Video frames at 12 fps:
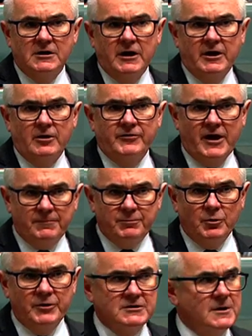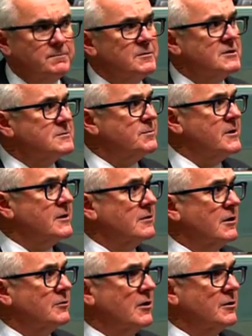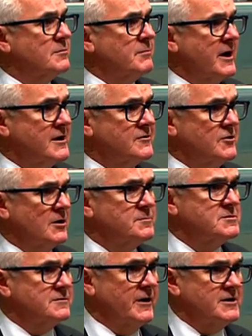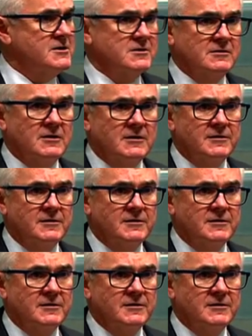And on that point, Deputy Speaker, I would make the observation